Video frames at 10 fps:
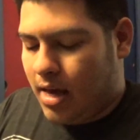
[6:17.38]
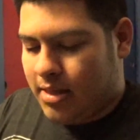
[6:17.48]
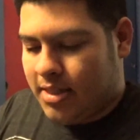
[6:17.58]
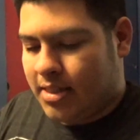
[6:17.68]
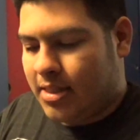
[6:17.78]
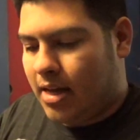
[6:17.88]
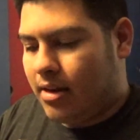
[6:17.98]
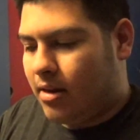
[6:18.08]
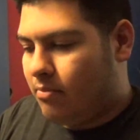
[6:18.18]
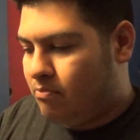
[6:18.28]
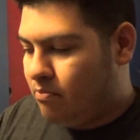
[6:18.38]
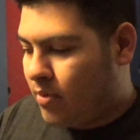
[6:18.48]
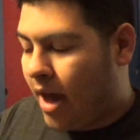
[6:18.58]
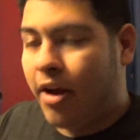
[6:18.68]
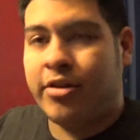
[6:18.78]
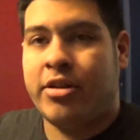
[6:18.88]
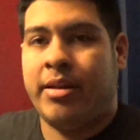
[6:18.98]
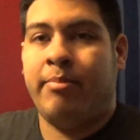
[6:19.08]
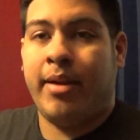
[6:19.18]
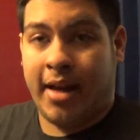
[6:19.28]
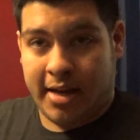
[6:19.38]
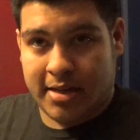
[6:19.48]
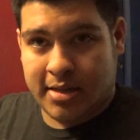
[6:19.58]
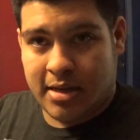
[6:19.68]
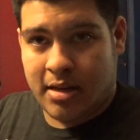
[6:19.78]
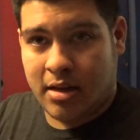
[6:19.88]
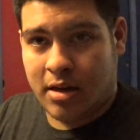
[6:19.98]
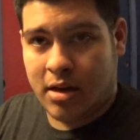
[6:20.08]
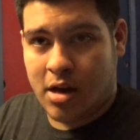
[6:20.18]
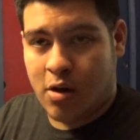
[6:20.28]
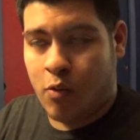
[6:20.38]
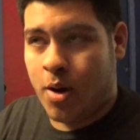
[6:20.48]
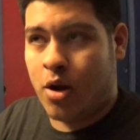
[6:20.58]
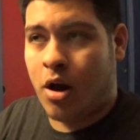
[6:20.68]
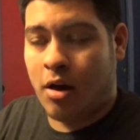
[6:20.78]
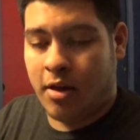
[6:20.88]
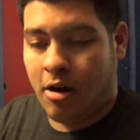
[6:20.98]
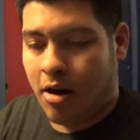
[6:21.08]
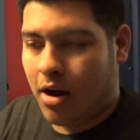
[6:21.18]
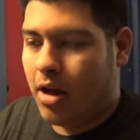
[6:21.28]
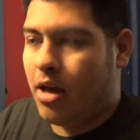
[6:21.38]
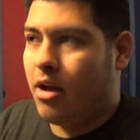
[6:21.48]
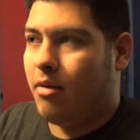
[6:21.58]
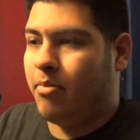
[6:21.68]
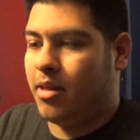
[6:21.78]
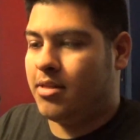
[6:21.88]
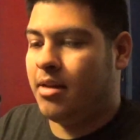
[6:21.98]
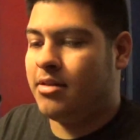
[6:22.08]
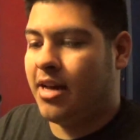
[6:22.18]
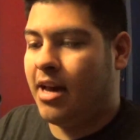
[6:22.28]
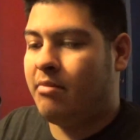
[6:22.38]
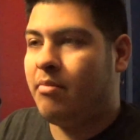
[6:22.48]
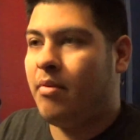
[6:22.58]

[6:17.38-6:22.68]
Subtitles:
set characters in place. We know how they are, but at the same time,